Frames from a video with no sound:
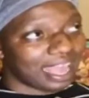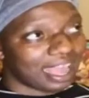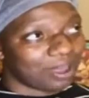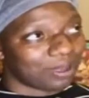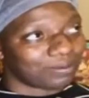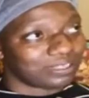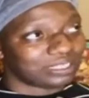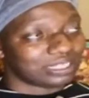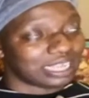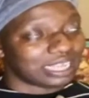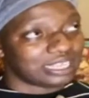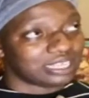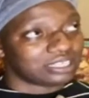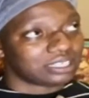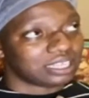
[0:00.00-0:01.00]
I always say
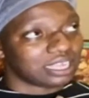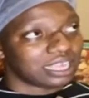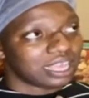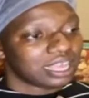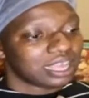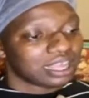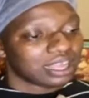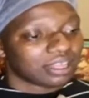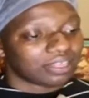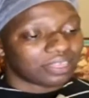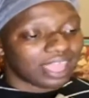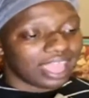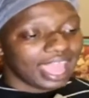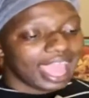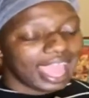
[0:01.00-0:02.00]
this,
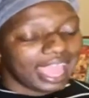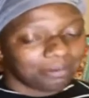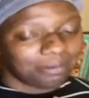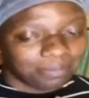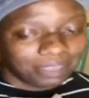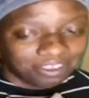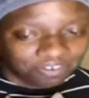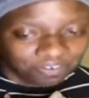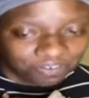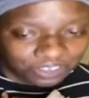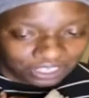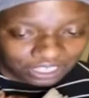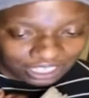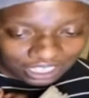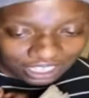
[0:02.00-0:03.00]
they had me
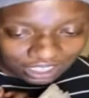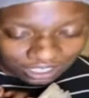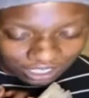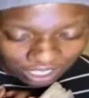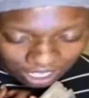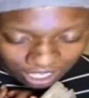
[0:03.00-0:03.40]
feeling